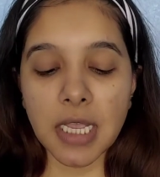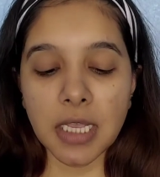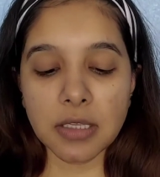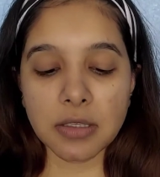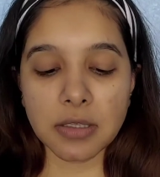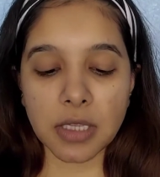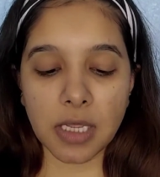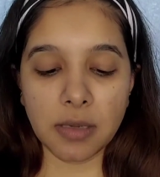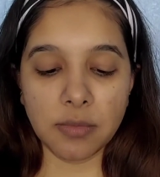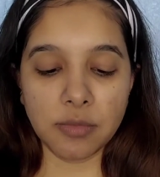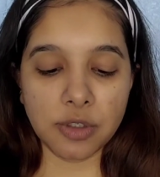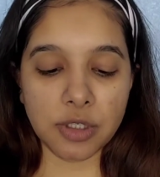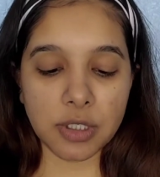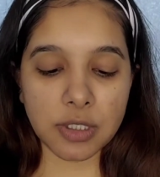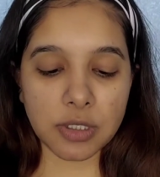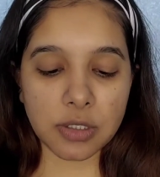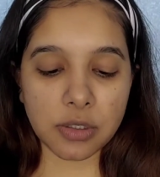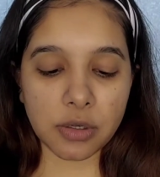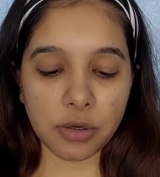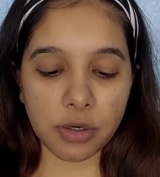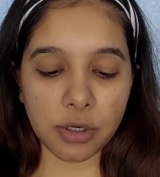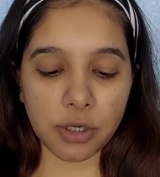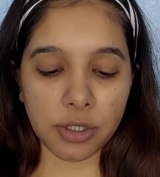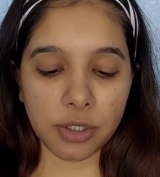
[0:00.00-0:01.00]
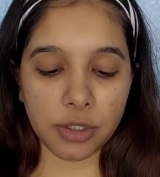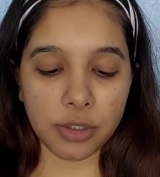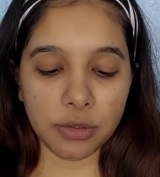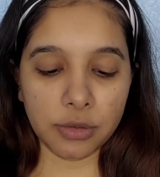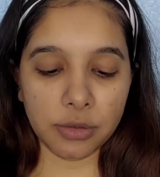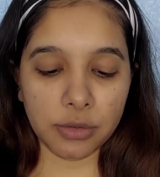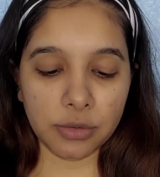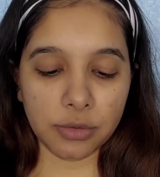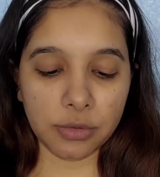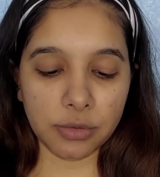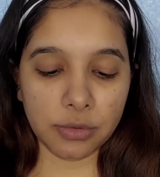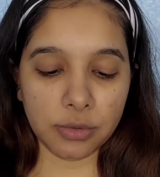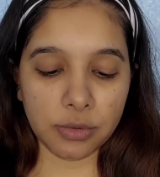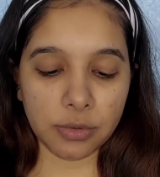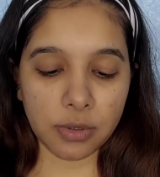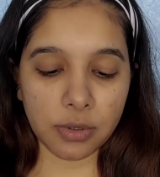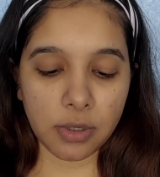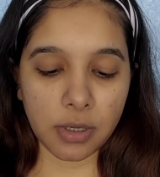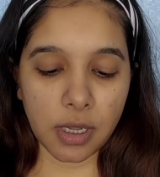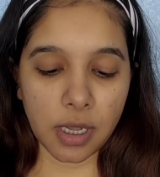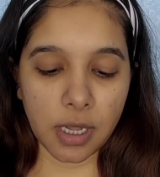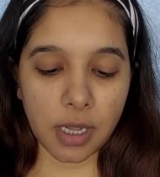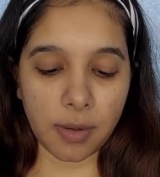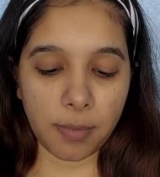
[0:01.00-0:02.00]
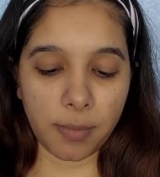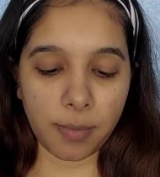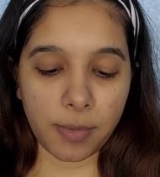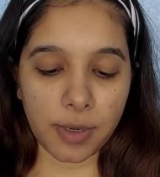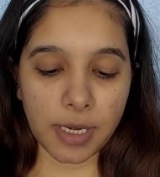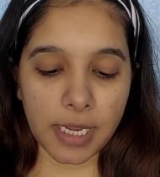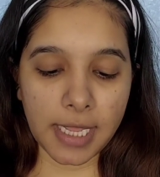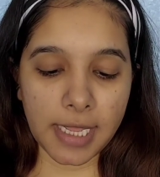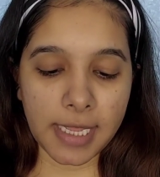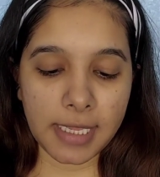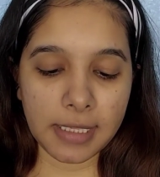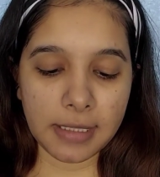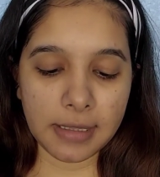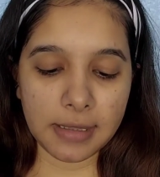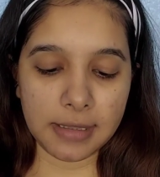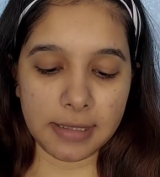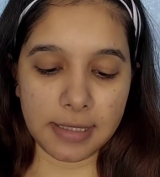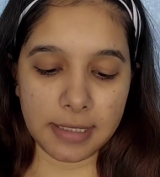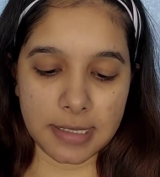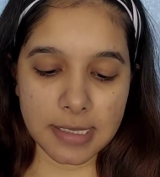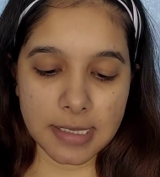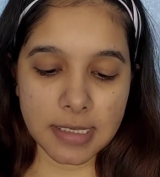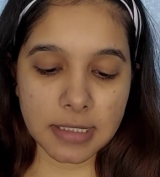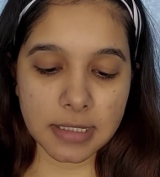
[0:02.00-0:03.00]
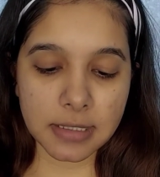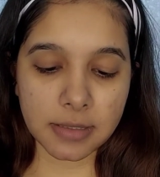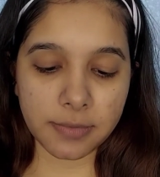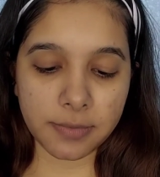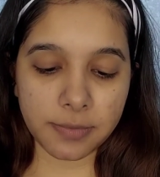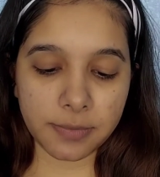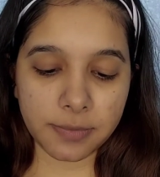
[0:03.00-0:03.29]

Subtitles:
So I'm just going to apply this.